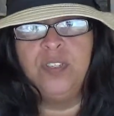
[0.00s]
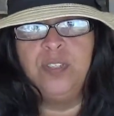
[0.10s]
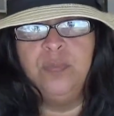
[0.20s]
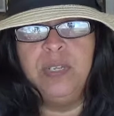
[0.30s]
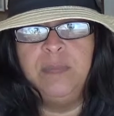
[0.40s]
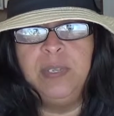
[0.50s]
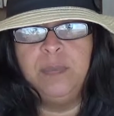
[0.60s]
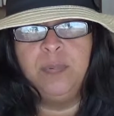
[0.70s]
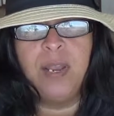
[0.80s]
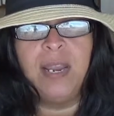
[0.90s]
should we
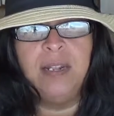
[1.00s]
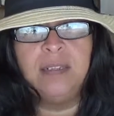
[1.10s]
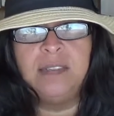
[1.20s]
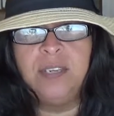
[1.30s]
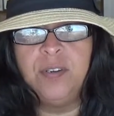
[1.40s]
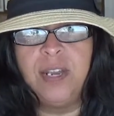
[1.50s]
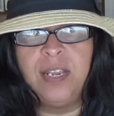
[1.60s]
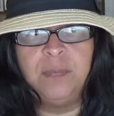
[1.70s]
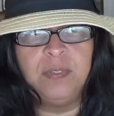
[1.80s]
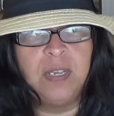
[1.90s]
be praying in the sacred
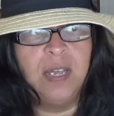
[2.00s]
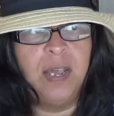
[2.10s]
names?